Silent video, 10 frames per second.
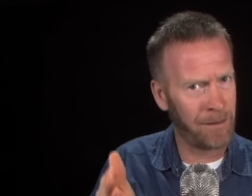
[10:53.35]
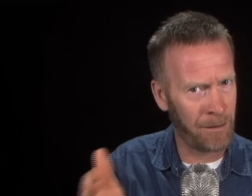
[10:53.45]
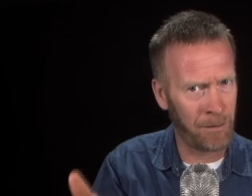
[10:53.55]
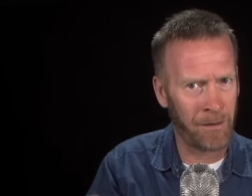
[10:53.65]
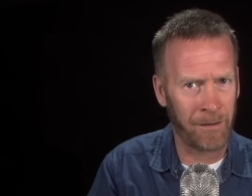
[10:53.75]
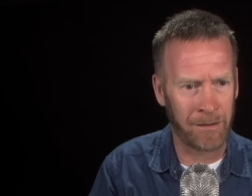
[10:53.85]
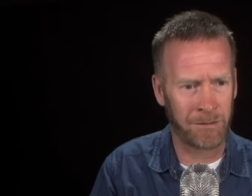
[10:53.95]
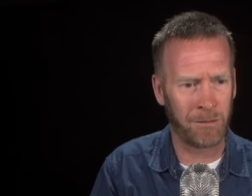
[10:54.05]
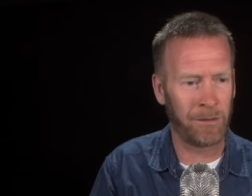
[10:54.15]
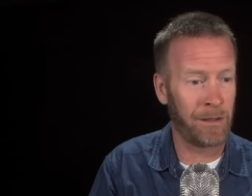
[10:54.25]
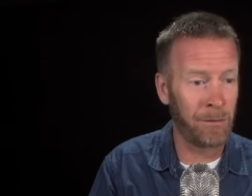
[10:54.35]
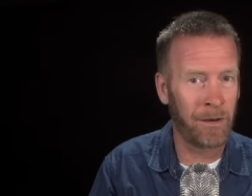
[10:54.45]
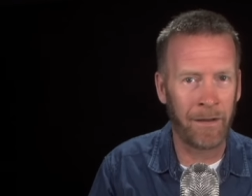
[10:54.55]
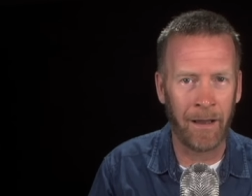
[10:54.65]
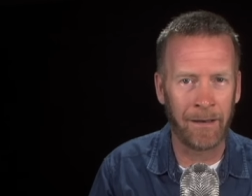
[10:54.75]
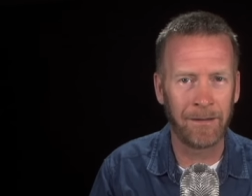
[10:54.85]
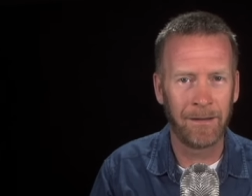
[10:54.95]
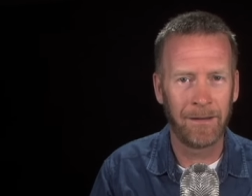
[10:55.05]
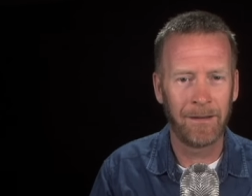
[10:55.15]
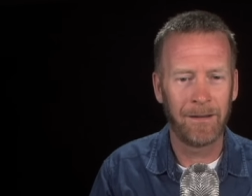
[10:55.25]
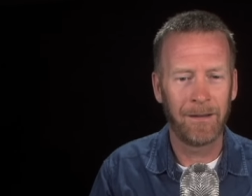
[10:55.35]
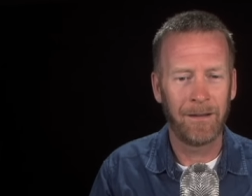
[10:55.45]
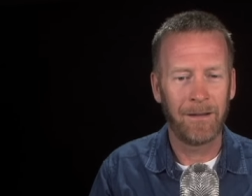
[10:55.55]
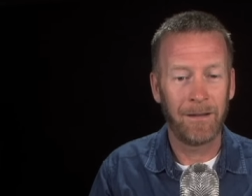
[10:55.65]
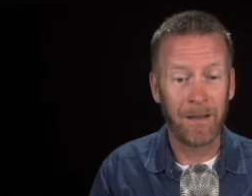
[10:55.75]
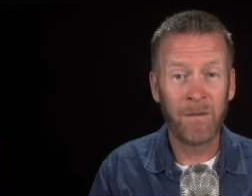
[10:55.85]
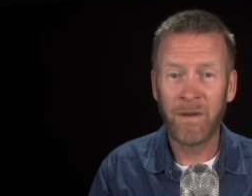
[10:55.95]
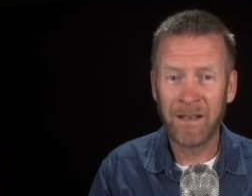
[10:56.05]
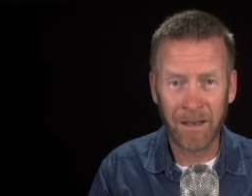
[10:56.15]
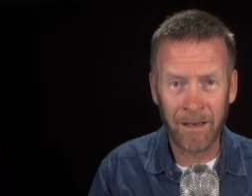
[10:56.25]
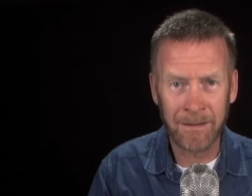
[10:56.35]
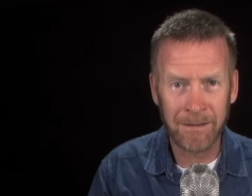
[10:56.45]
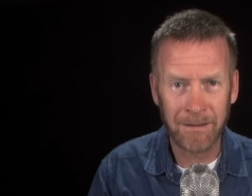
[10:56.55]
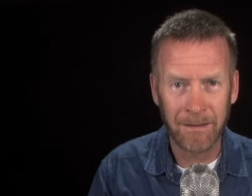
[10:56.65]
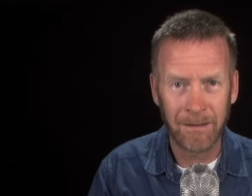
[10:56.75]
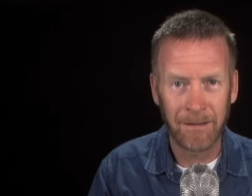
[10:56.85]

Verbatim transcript: get rid of this or get rid of that, if he does,